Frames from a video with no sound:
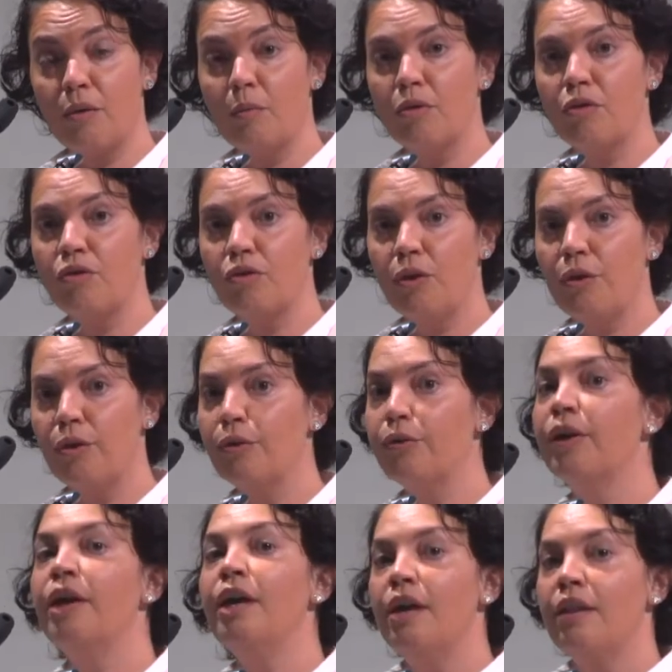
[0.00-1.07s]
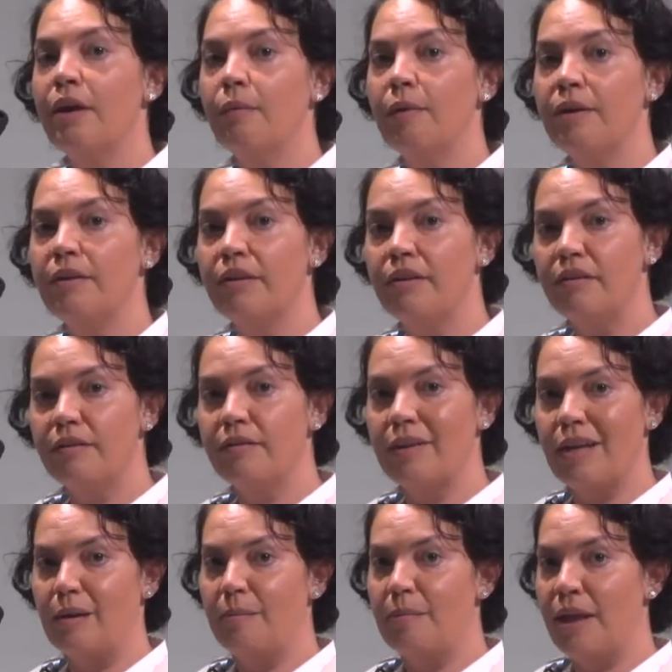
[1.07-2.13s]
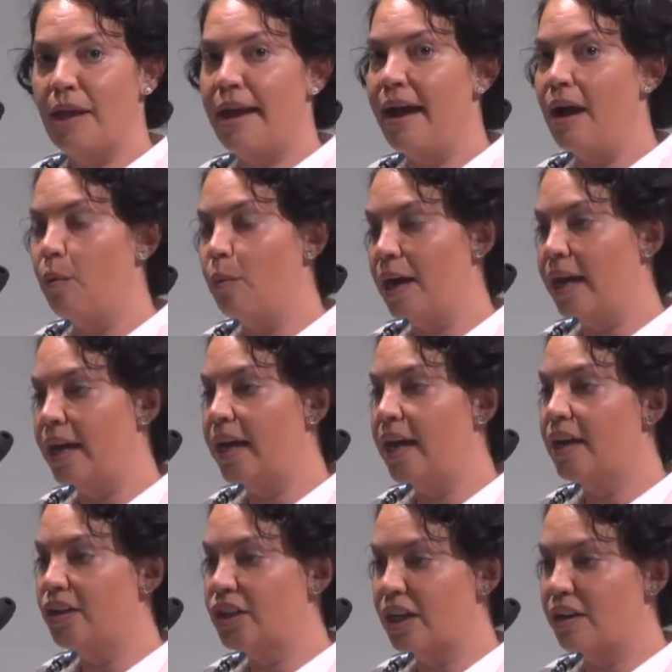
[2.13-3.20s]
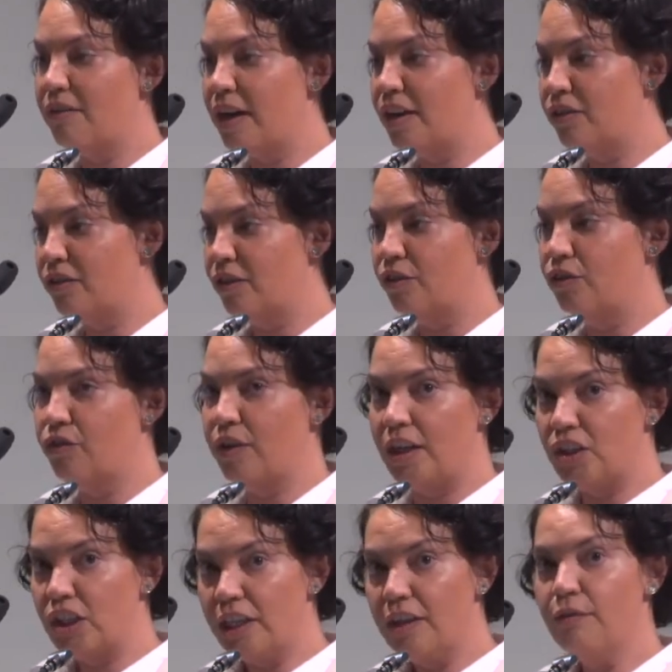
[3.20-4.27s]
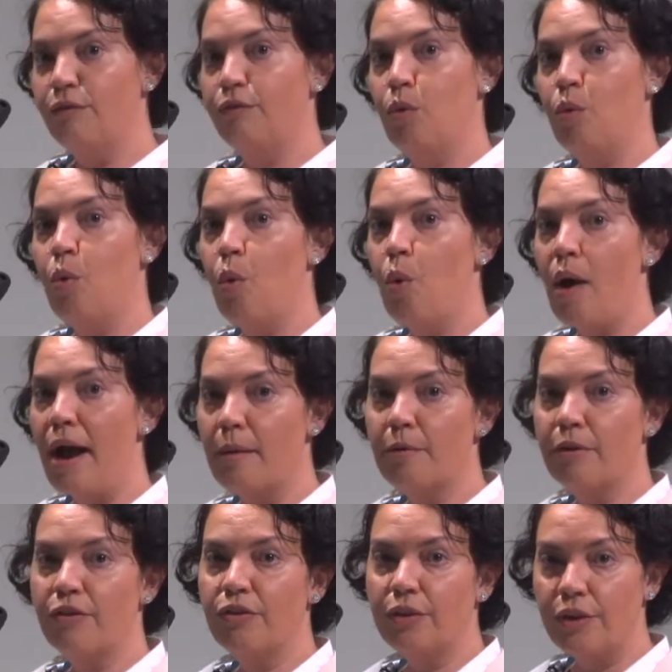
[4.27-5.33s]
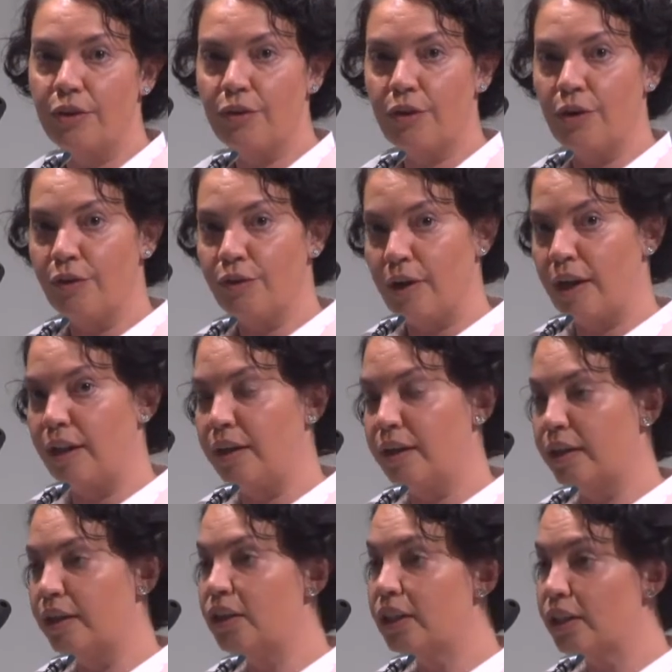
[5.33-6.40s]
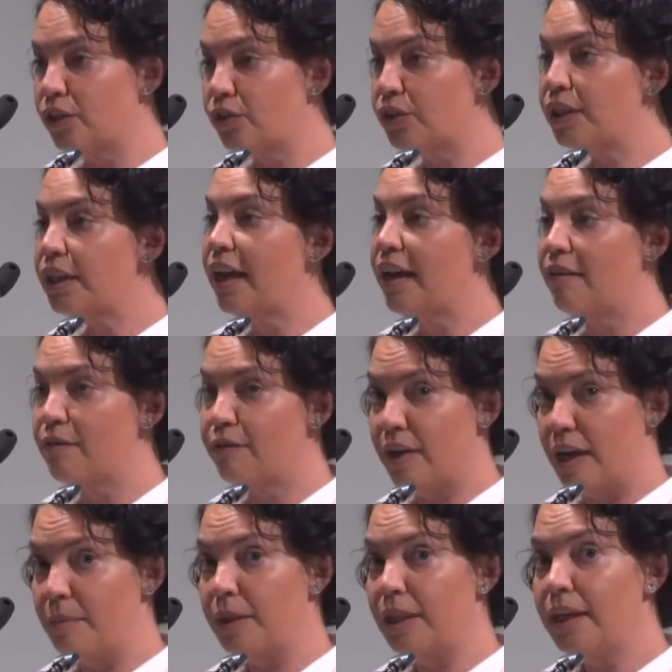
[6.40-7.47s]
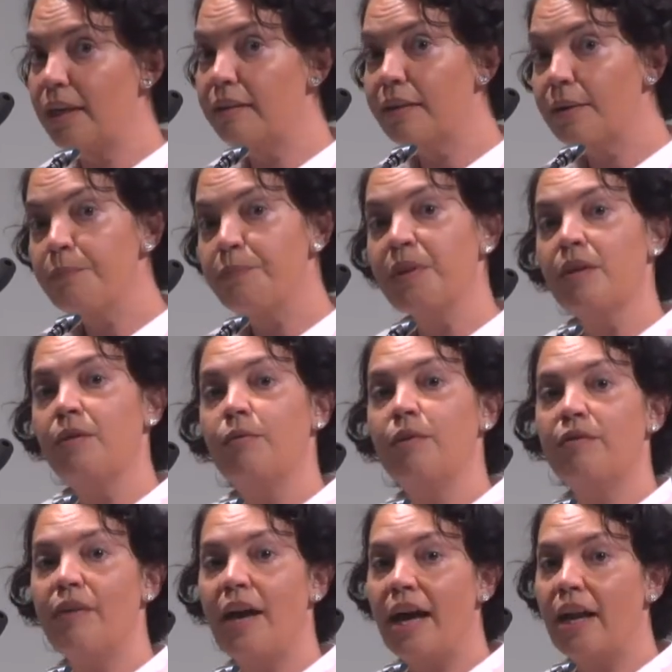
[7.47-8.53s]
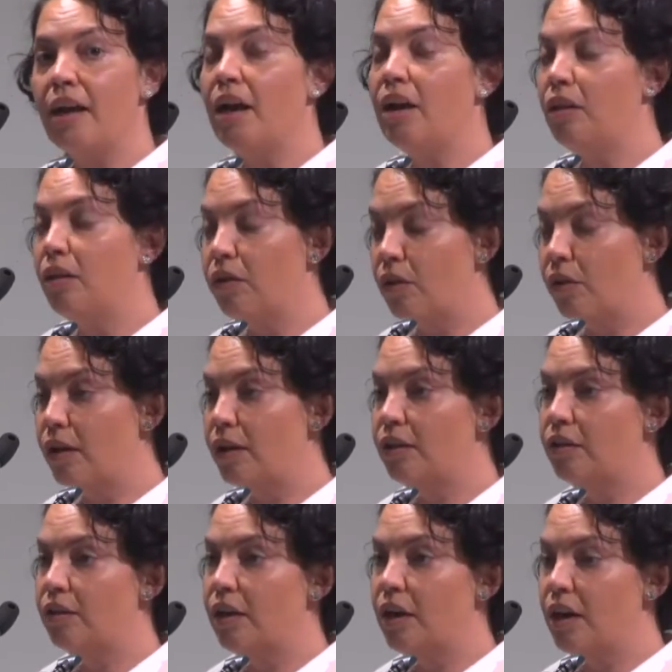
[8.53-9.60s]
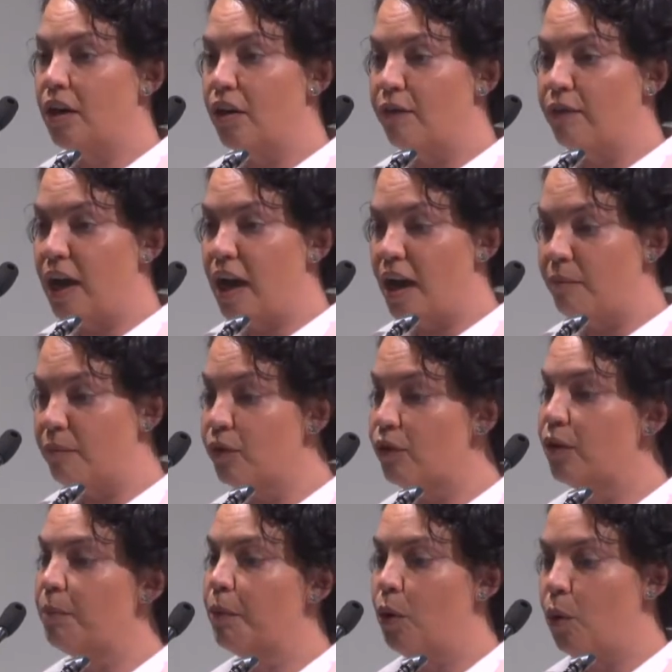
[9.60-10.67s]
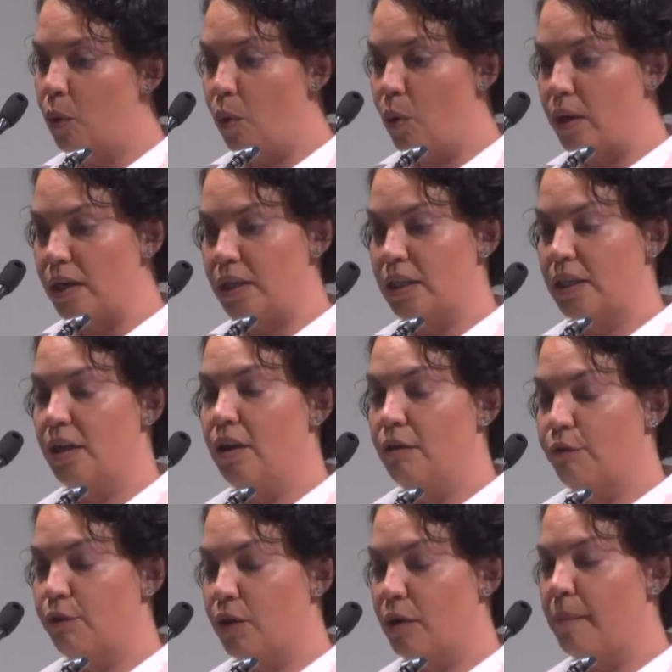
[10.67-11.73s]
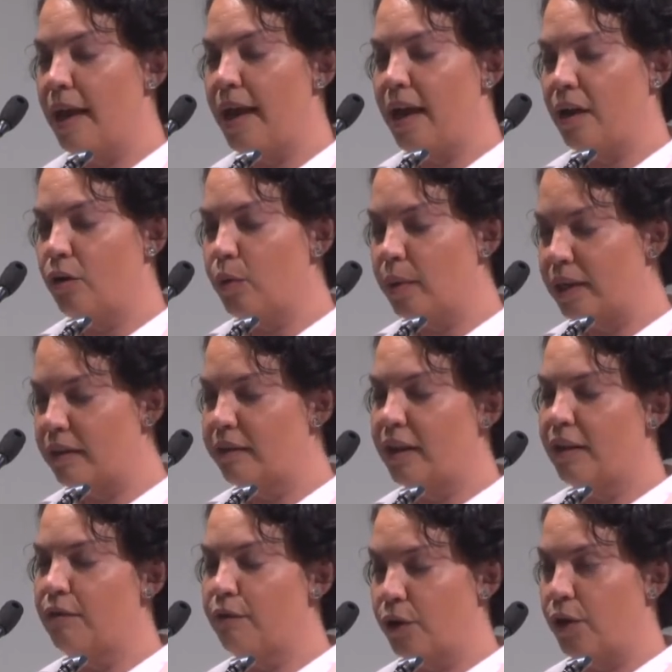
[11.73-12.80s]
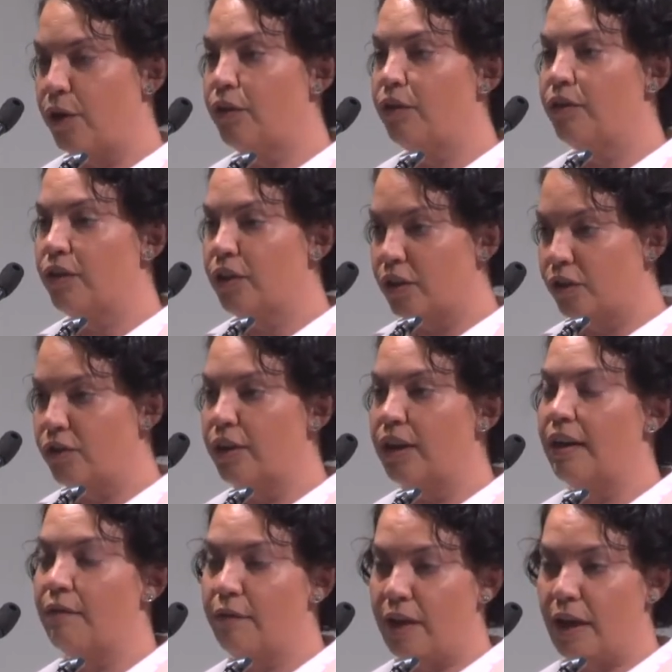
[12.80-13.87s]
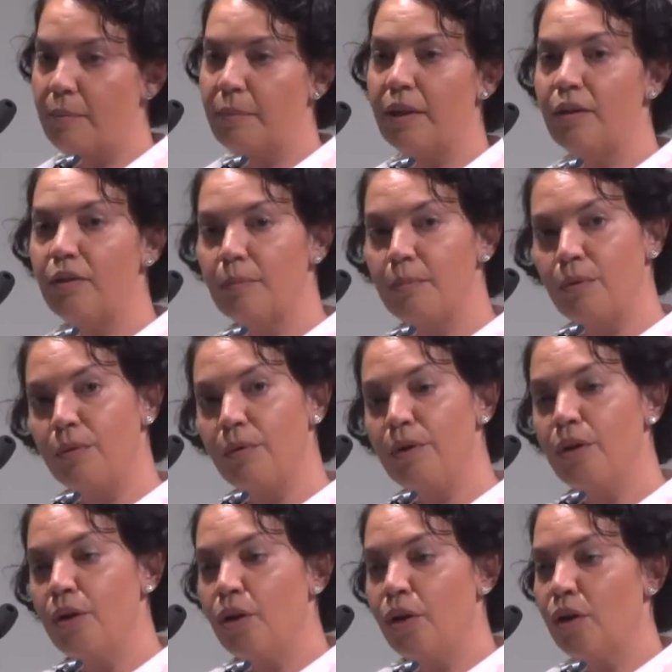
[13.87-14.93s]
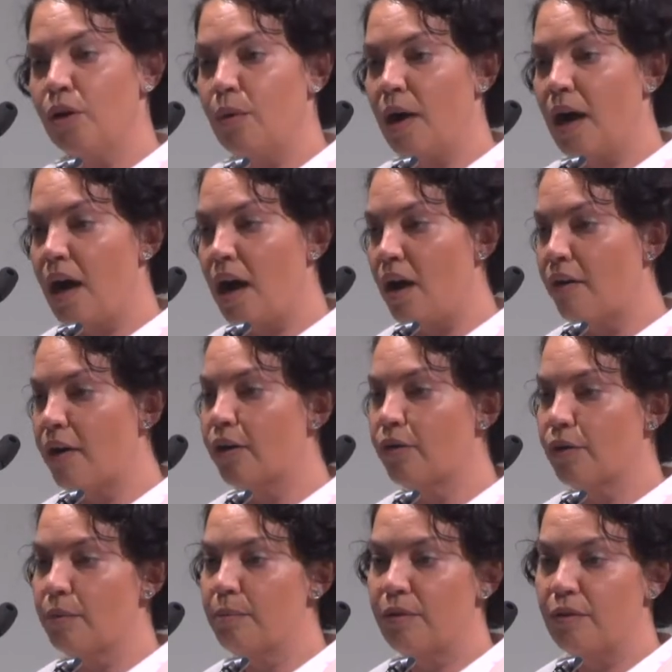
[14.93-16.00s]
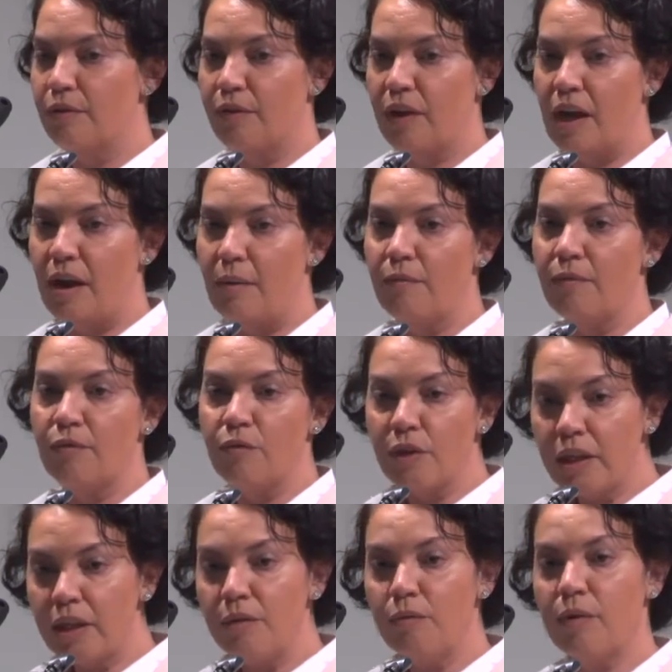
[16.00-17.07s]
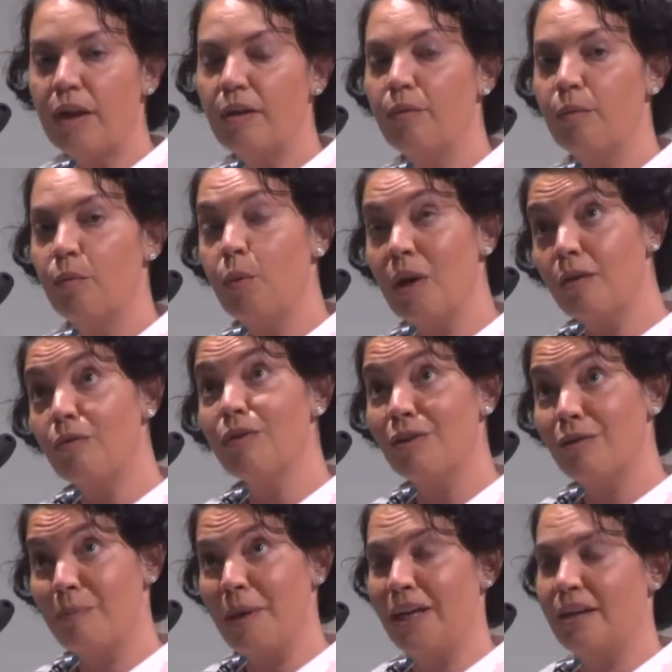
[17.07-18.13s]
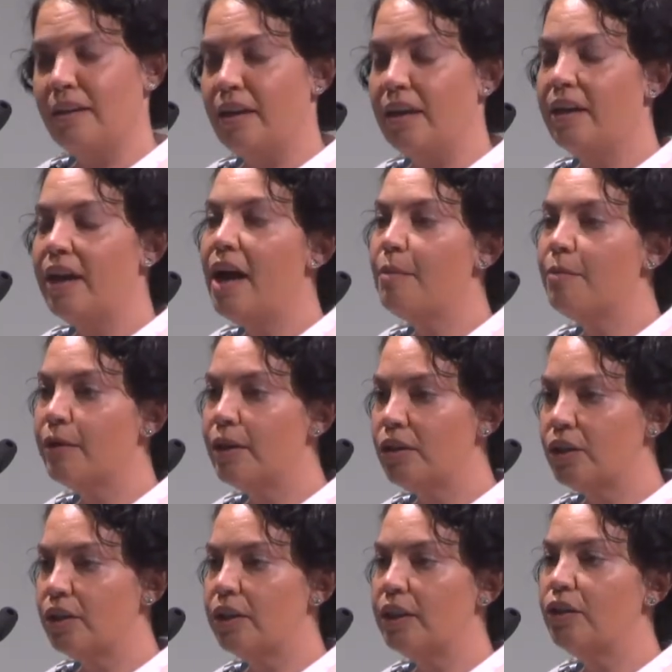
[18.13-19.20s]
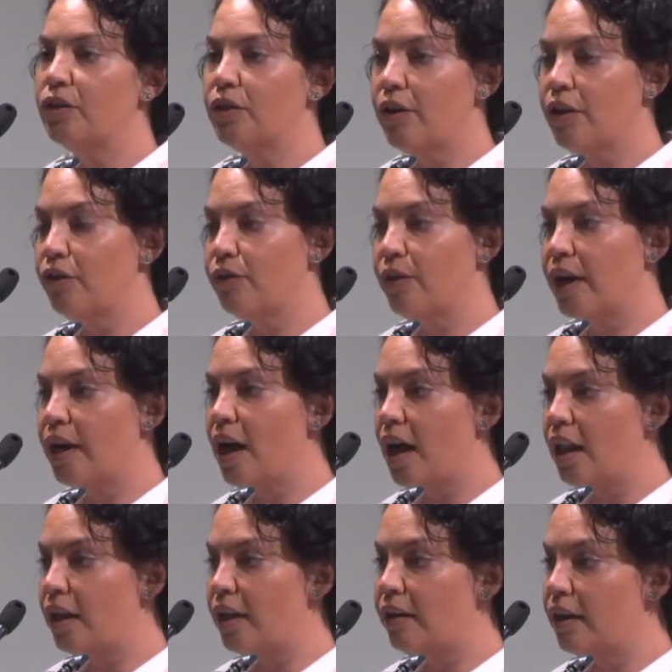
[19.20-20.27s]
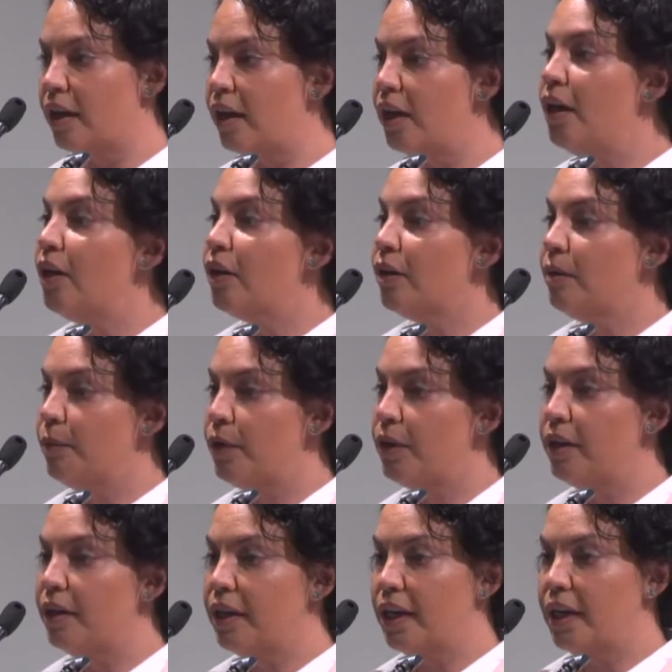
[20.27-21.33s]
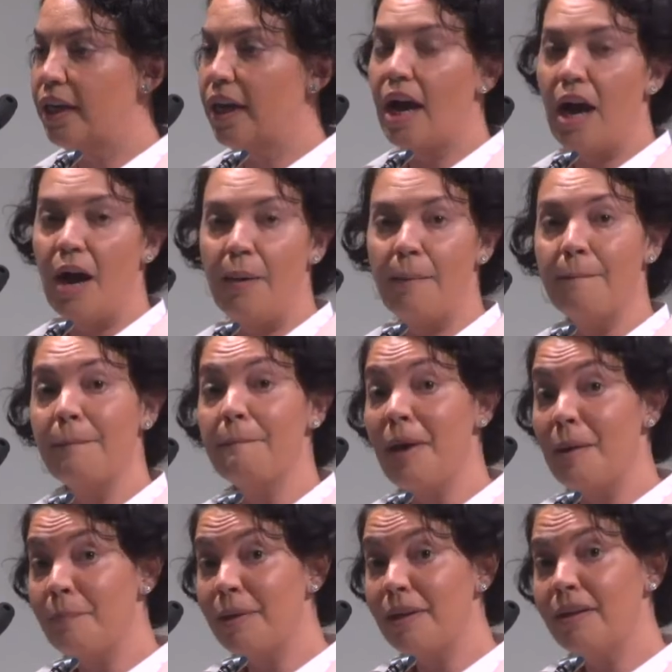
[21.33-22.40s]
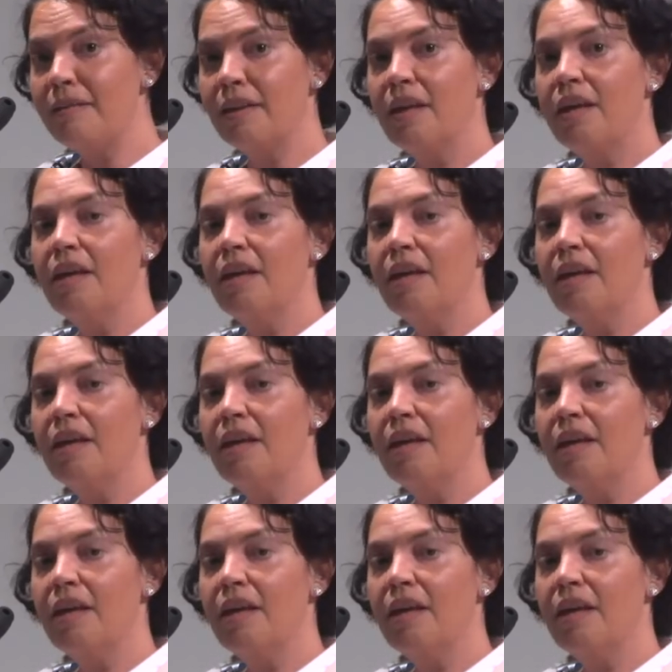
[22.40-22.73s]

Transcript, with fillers: was showed that we did develop the Our Way, a generational strategy for Aboriginal and Torres Strait Islander children and families. We've had a lot of um, support from our Queensland First Children and Families Board, who are a group of um, really well respected Aboriginal and Torres Strait Islander community um, members.